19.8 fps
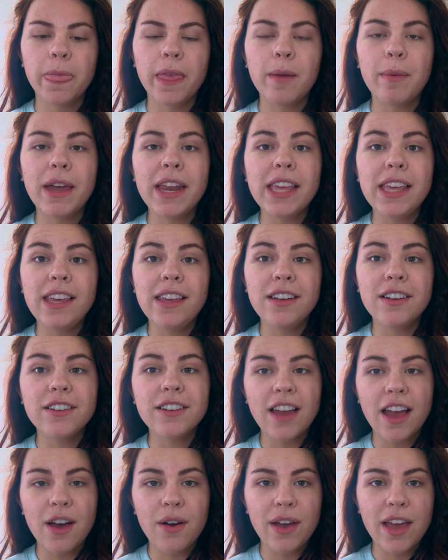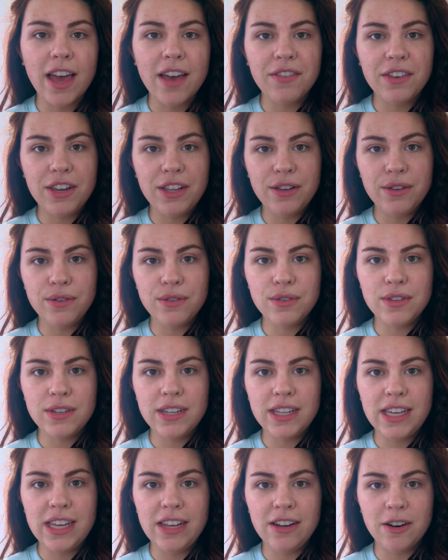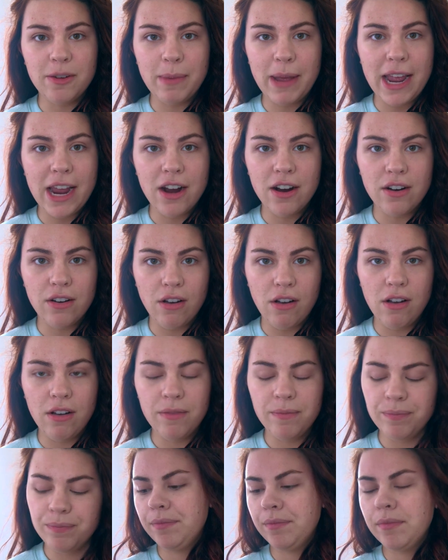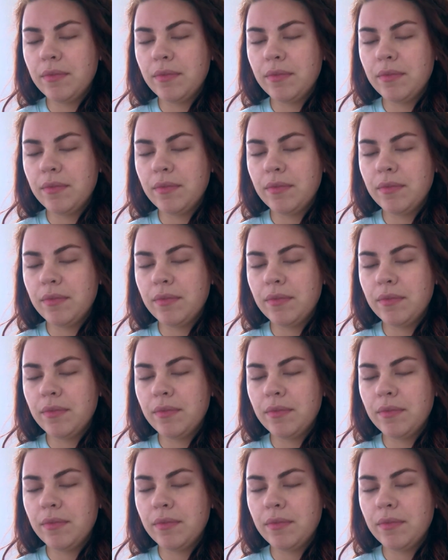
about a year now. I haven't used heat on my hair at all.